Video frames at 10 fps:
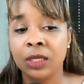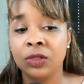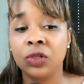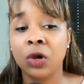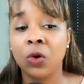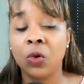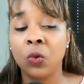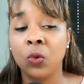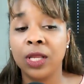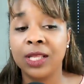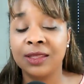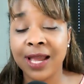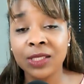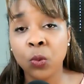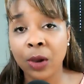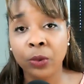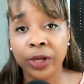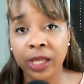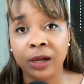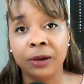So that's why we're
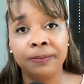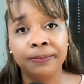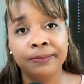here.